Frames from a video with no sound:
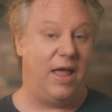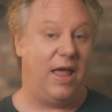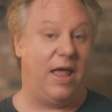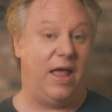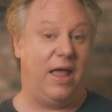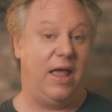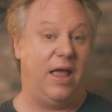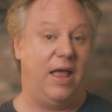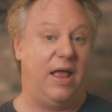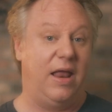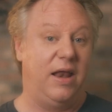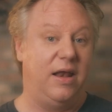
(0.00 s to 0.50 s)

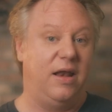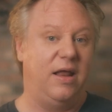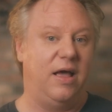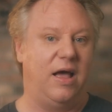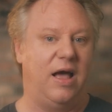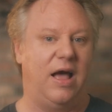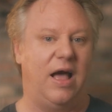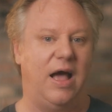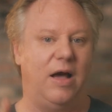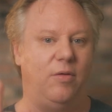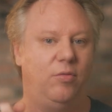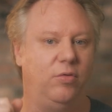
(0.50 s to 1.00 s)
And
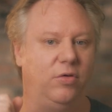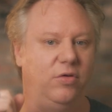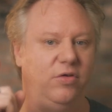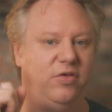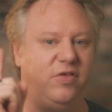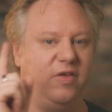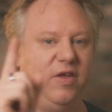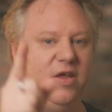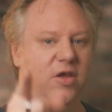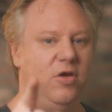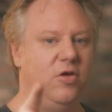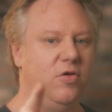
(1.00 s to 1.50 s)
I will
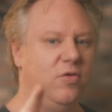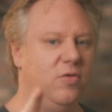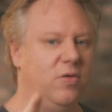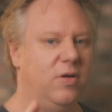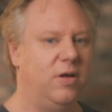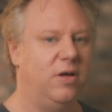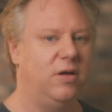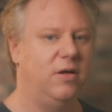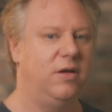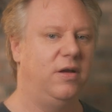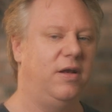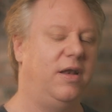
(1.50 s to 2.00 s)
see
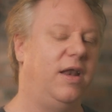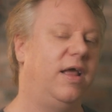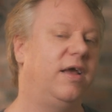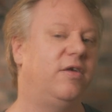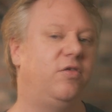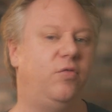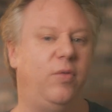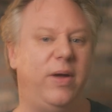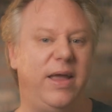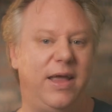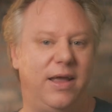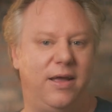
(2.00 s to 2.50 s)
you
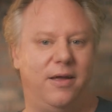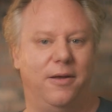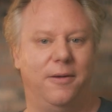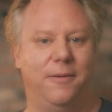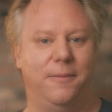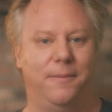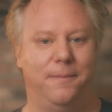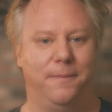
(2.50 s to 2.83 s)
next week.